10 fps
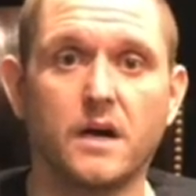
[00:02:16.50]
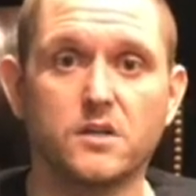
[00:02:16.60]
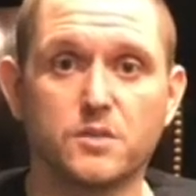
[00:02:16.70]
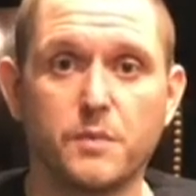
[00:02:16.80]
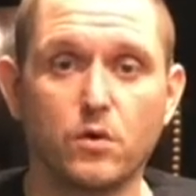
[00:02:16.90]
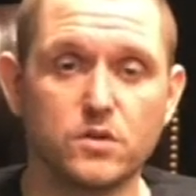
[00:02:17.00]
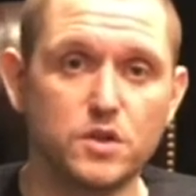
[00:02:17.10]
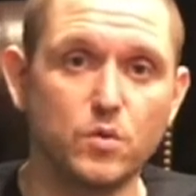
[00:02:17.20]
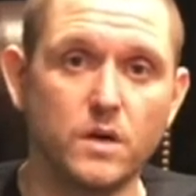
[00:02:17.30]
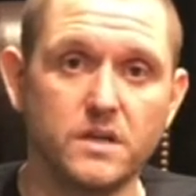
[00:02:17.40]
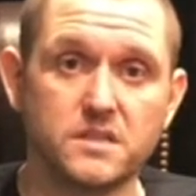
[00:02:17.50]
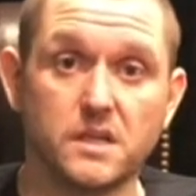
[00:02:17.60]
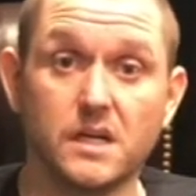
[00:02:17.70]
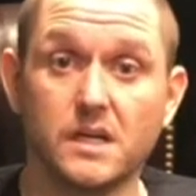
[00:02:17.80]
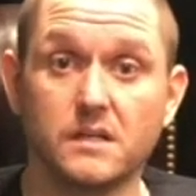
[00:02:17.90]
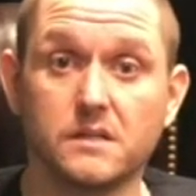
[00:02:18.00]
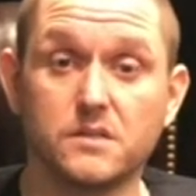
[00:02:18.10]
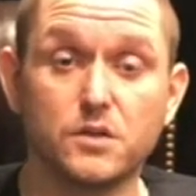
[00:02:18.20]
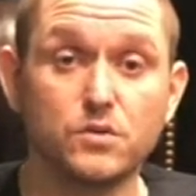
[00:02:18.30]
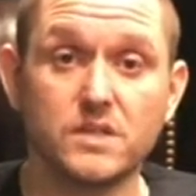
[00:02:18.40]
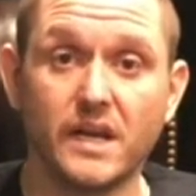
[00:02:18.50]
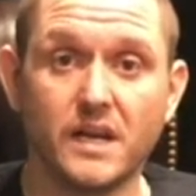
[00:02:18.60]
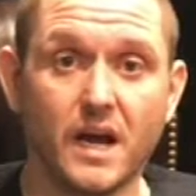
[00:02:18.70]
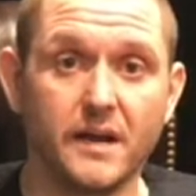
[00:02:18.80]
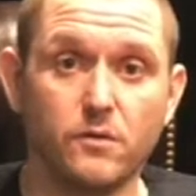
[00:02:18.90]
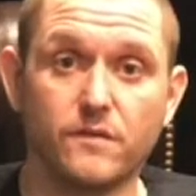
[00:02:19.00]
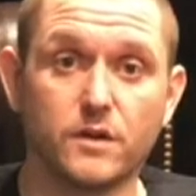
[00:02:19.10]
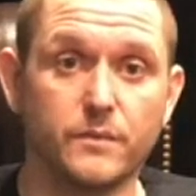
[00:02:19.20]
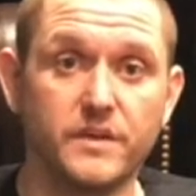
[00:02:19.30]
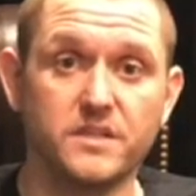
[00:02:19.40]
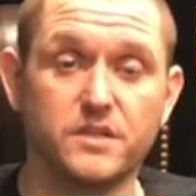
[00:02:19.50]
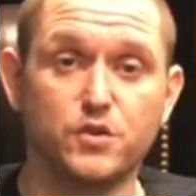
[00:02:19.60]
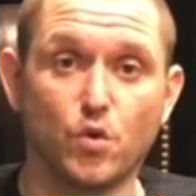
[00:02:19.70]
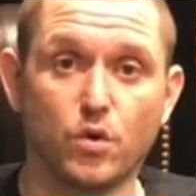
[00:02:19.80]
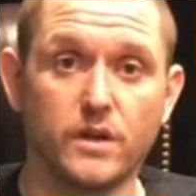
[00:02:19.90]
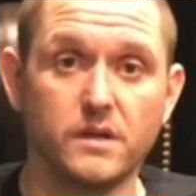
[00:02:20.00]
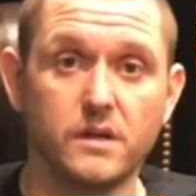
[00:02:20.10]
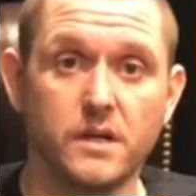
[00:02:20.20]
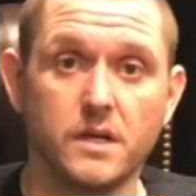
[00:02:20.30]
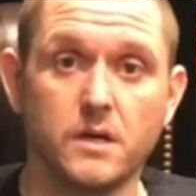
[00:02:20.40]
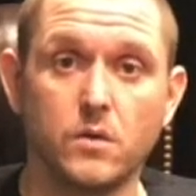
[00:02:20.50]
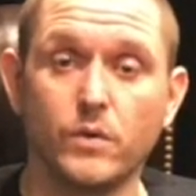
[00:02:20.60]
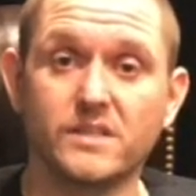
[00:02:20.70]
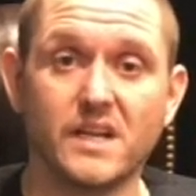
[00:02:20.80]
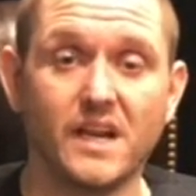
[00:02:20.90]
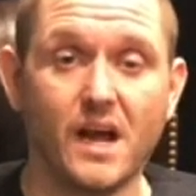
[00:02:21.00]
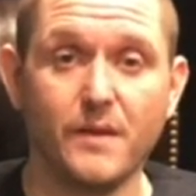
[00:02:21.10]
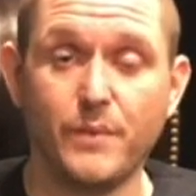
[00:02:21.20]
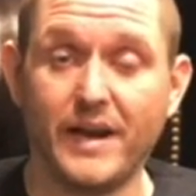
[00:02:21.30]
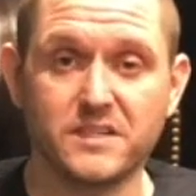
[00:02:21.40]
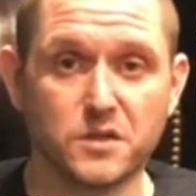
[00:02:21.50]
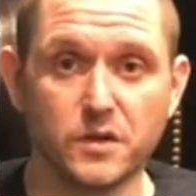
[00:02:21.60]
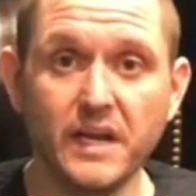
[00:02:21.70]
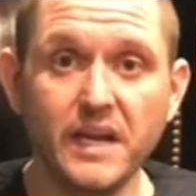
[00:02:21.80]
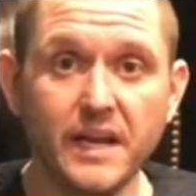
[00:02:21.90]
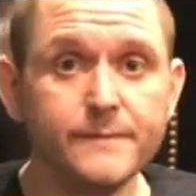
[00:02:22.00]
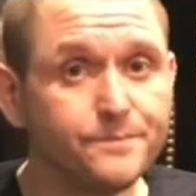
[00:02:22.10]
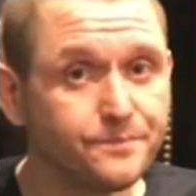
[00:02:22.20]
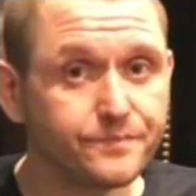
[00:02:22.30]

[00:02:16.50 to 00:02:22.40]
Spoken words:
spoke to us. Tuesday night, Reverend Kamisi Jordan. Wednesday night, Pastor E.